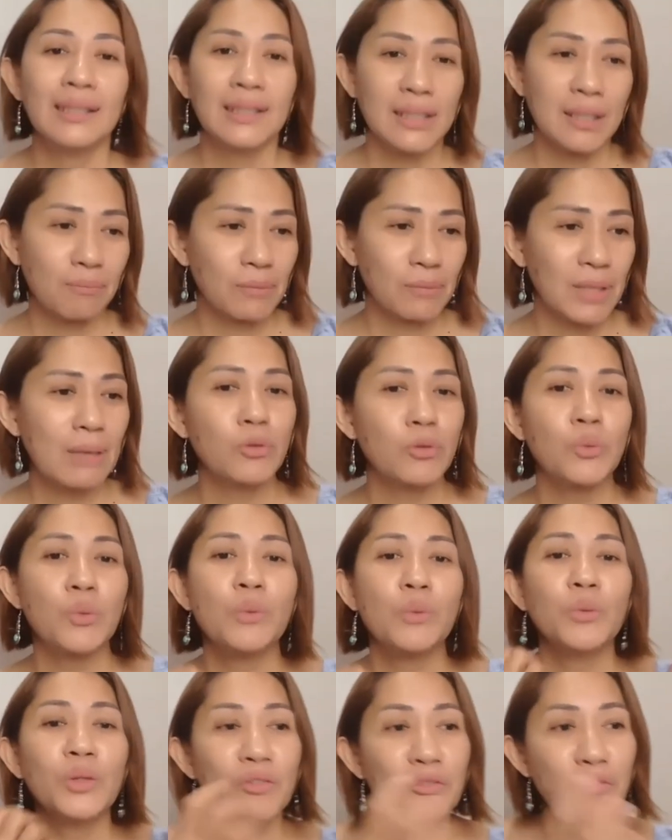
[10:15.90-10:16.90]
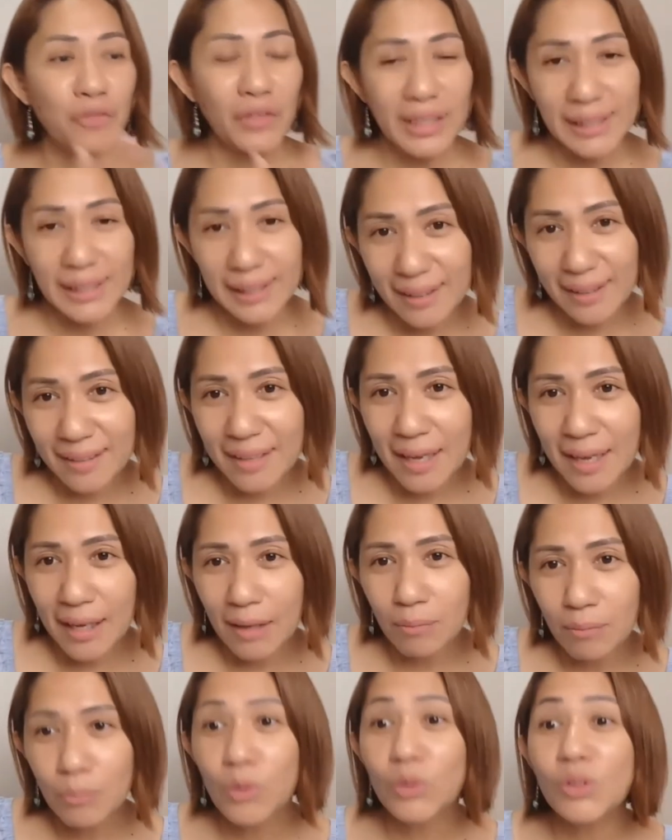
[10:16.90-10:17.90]
Sometimes we would visit
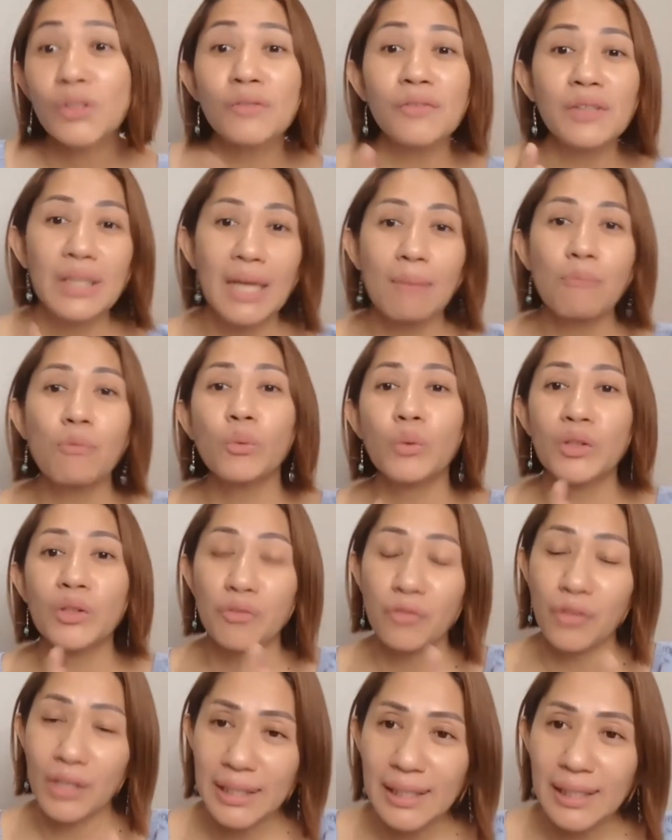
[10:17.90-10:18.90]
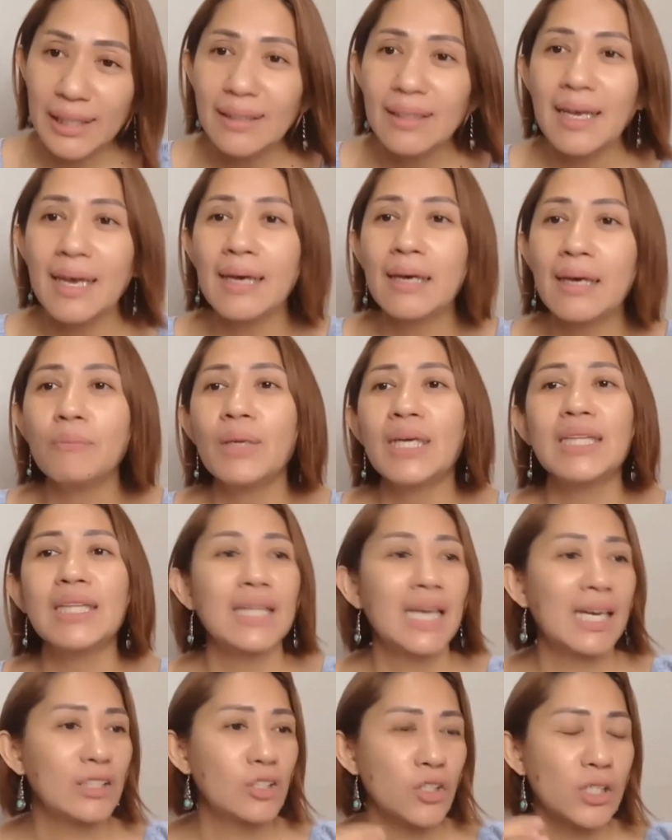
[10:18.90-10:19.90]
them. Most of the time, we would visit them,
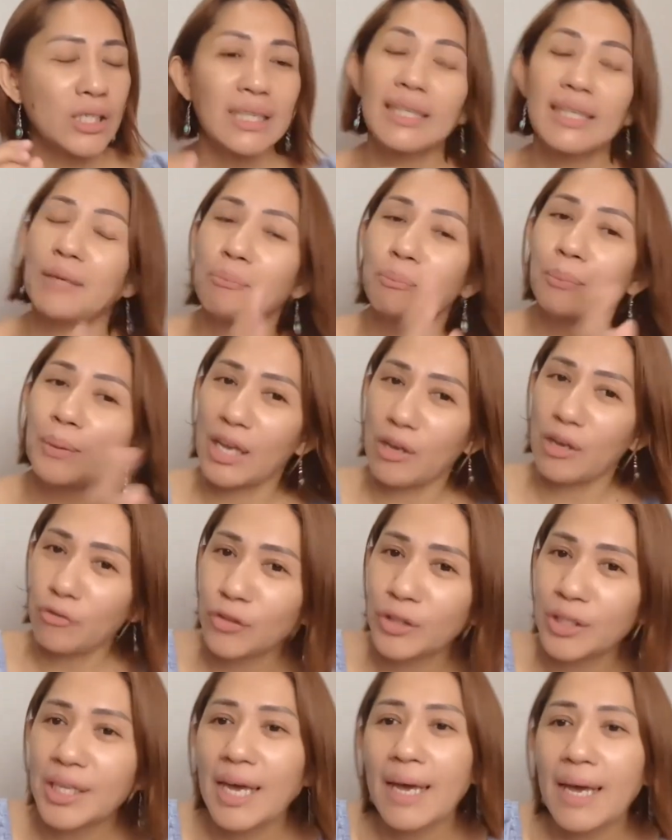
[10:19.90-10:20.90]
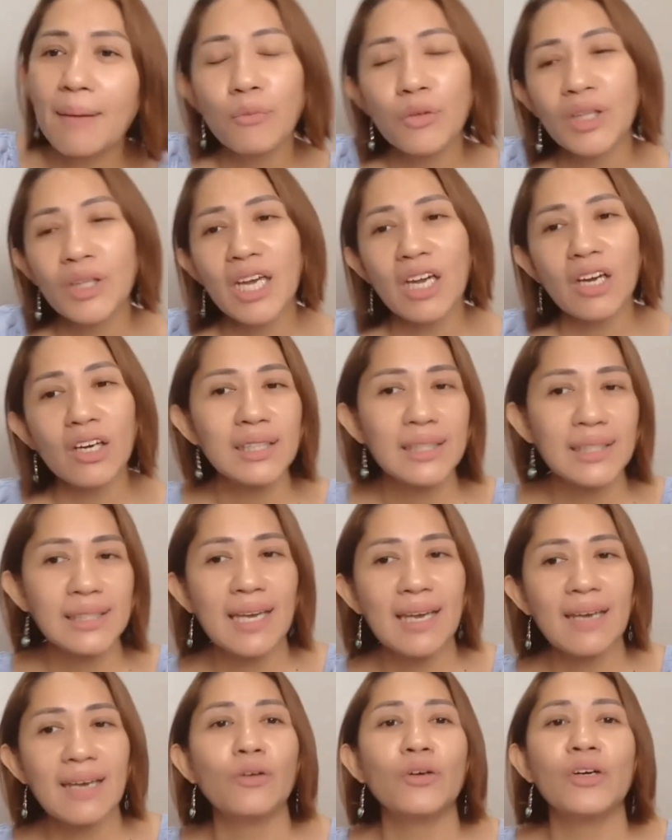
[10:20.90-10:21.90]
intentionally pray for them when they are
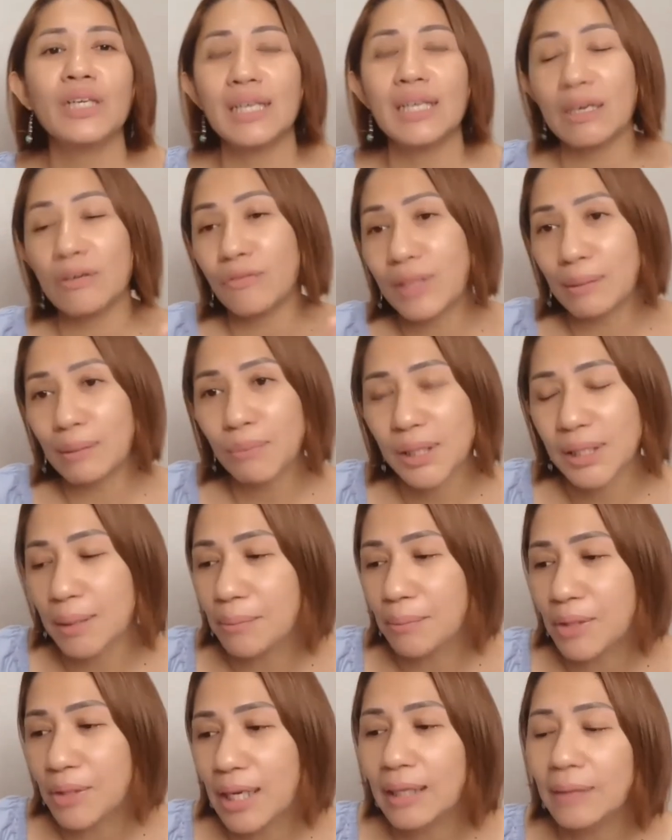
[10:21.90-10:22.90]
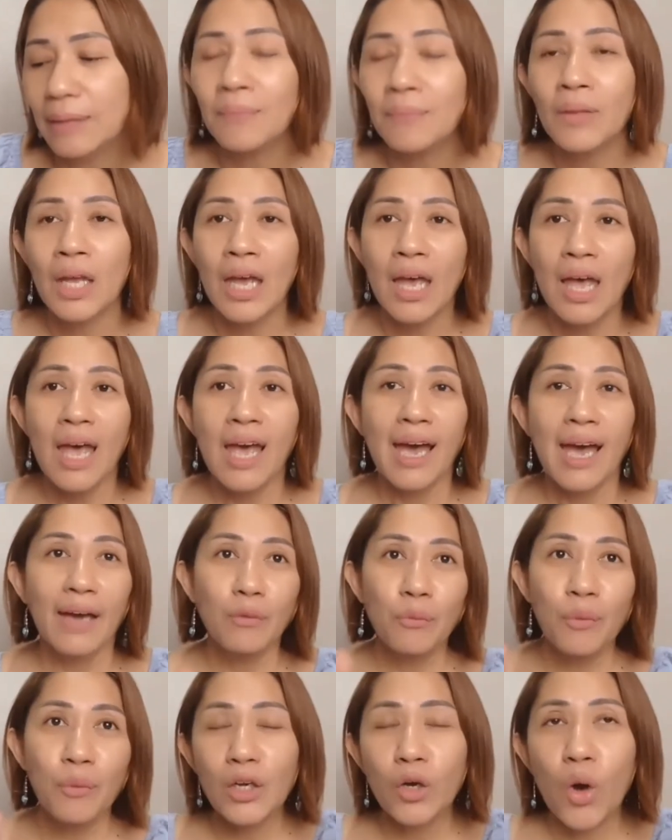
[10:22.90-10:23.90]
sick, or give them something.
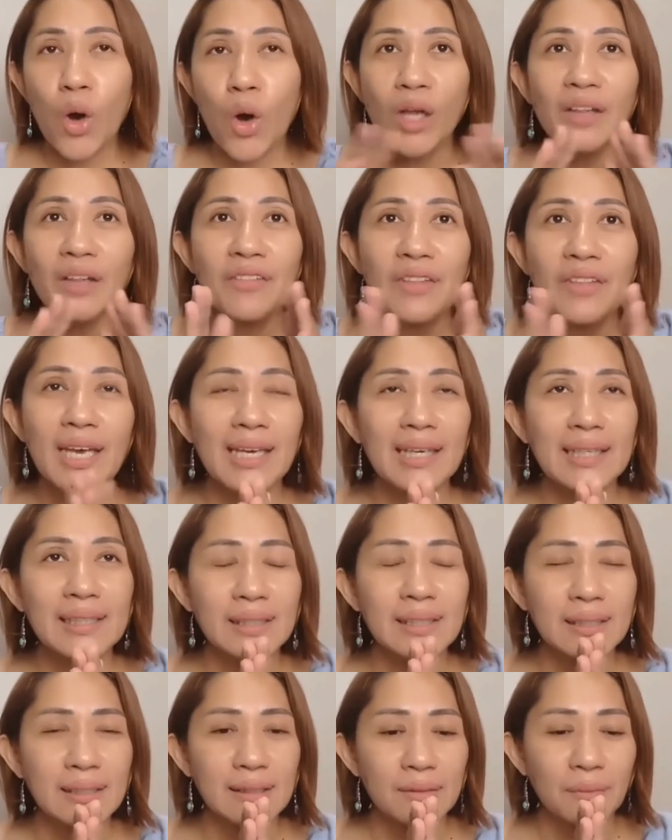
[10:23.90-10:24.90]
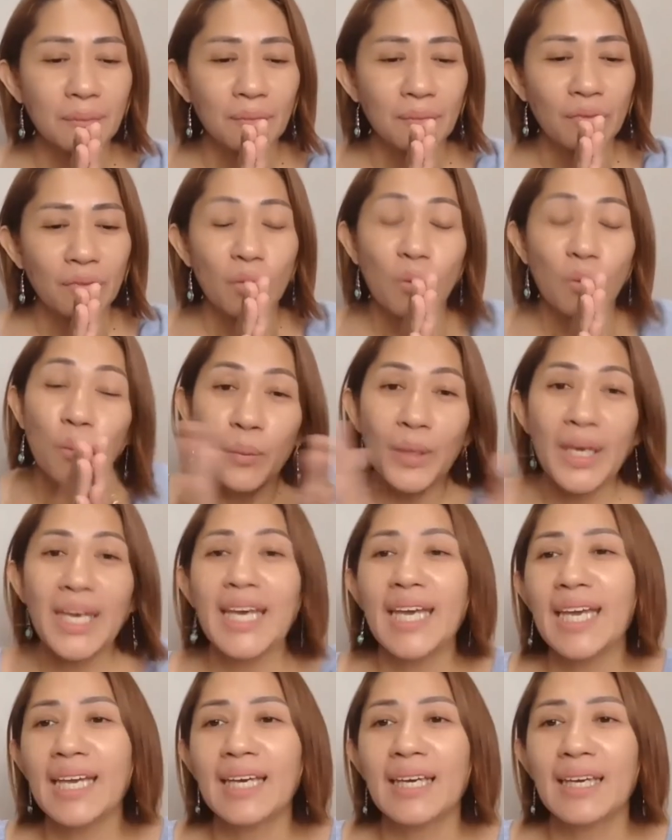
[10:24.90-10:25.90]
And we call this
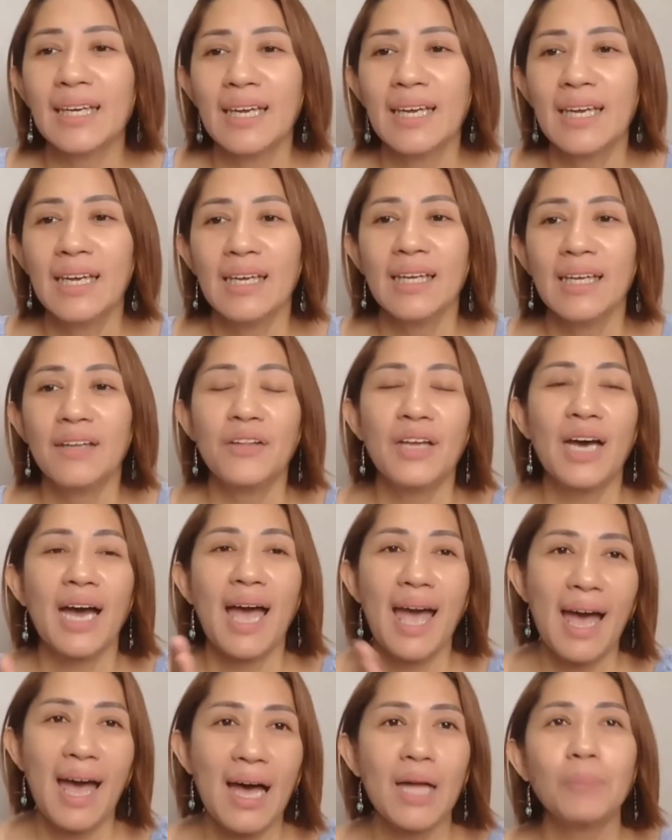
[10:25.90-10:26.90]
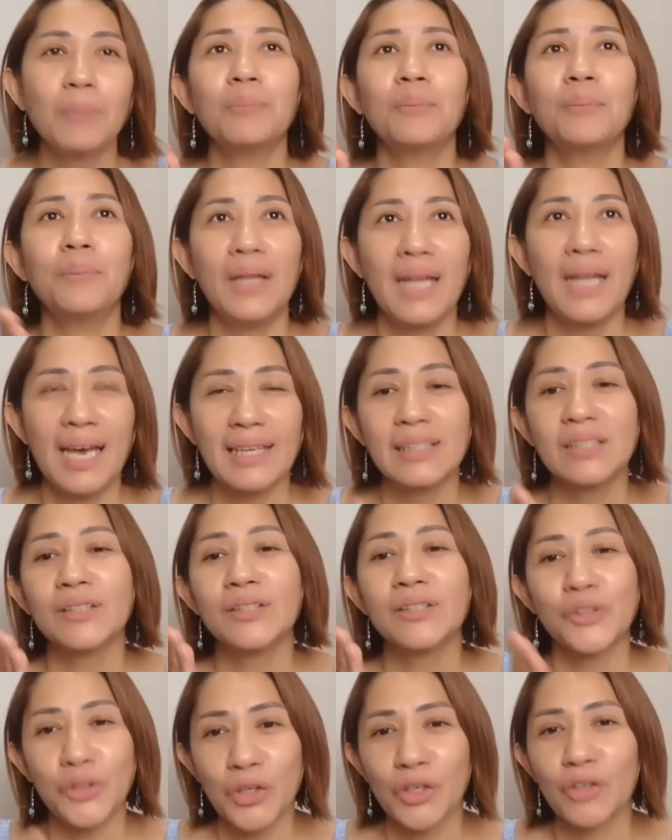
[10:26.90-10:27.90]
week the Help, Bless,
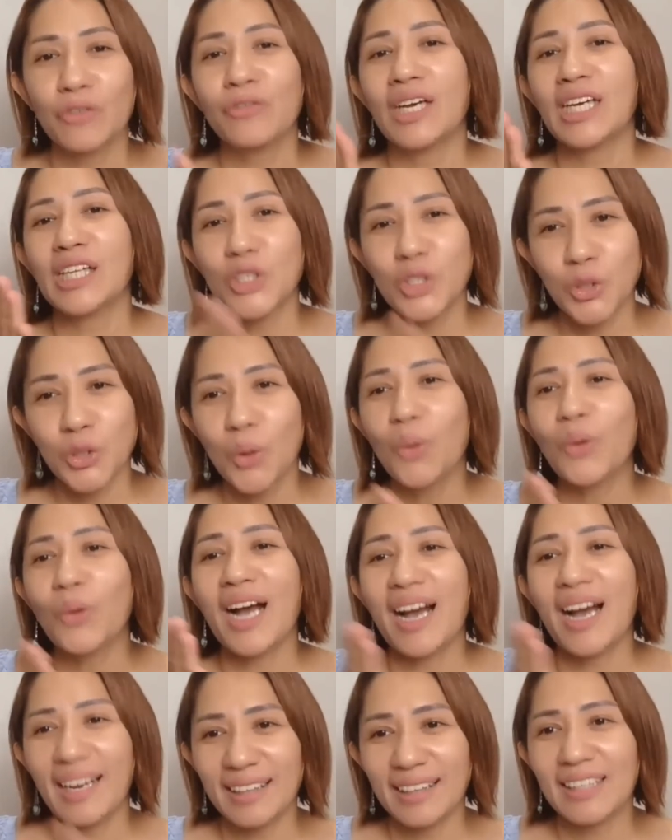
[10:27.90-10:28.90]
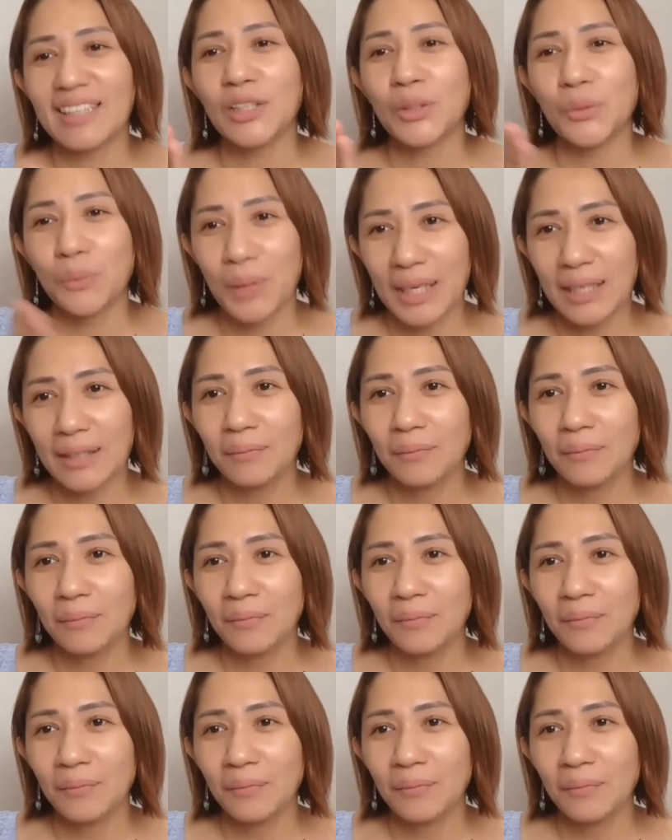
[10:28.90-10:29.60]
Serve, and Show Kindness Week.